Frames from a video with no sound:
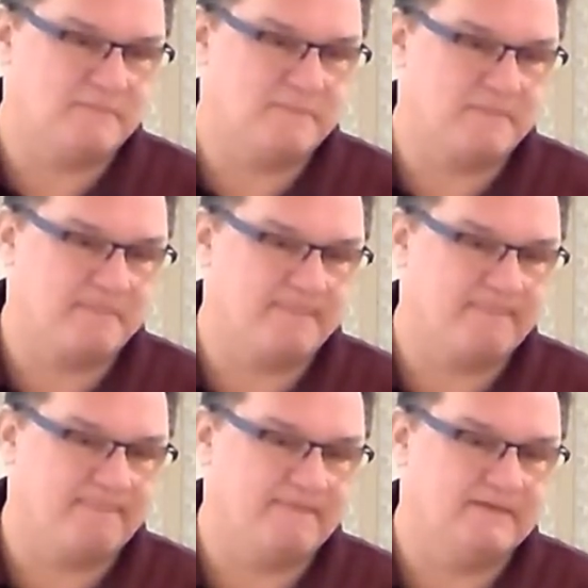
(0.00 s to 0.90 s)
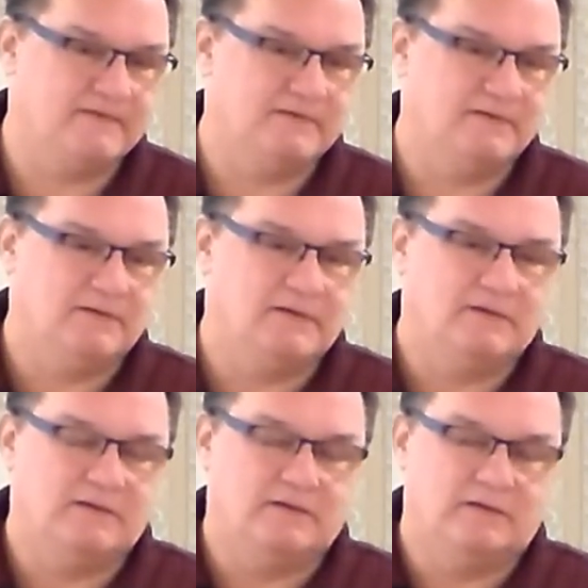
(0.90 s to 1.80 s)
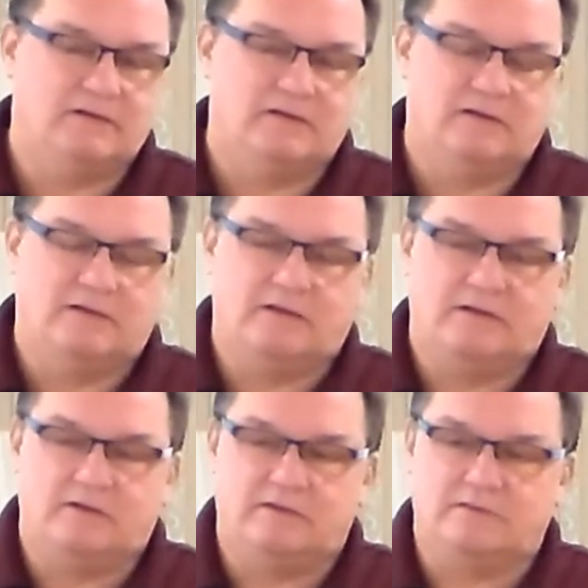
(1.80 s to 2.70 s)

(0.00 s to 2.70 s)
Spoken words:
[no speech]